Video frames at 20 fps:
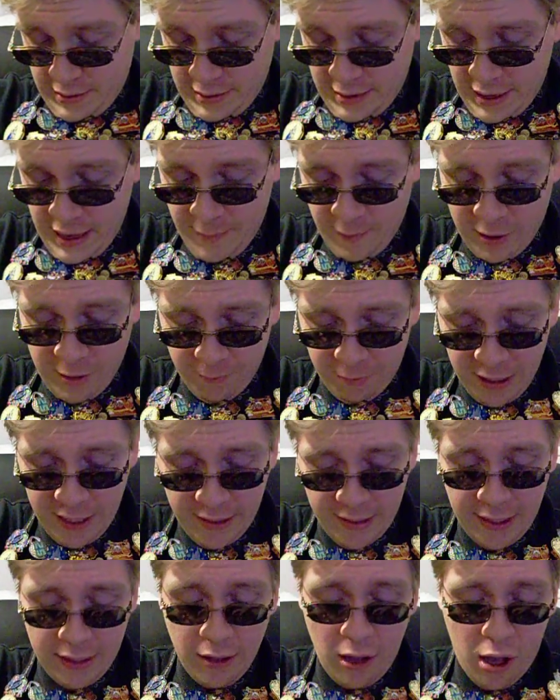I'm
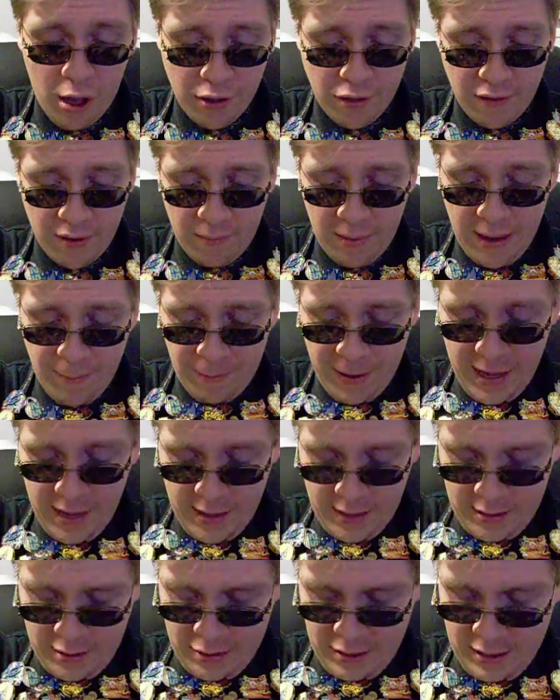completely lost in my
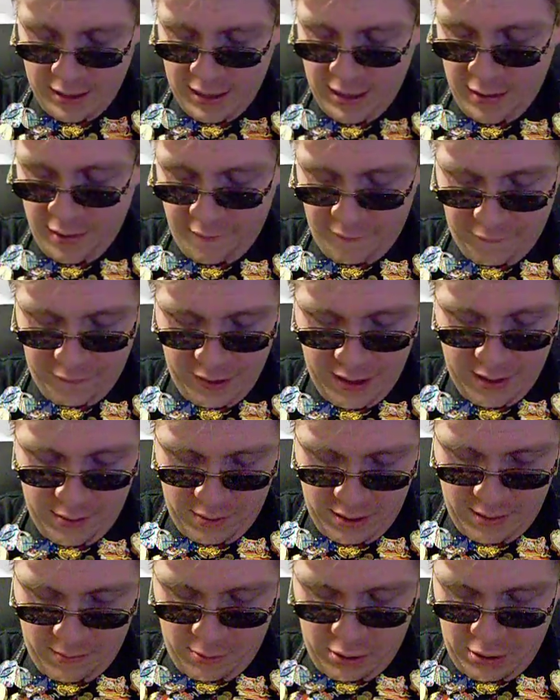pins. I cannot find
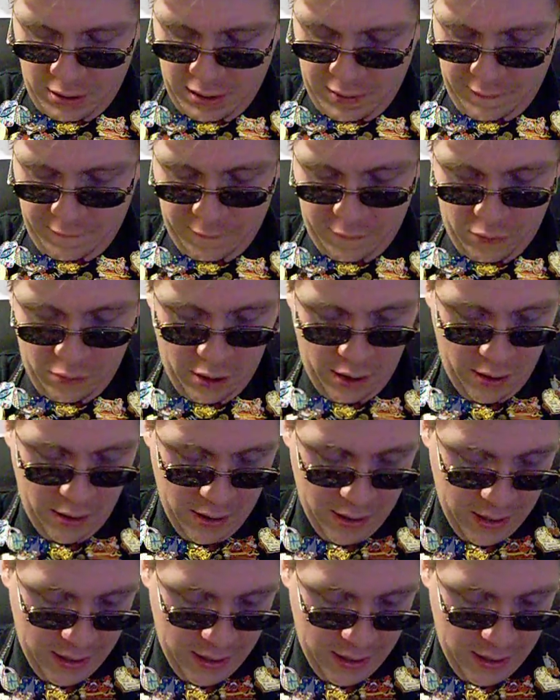what I'm looking for.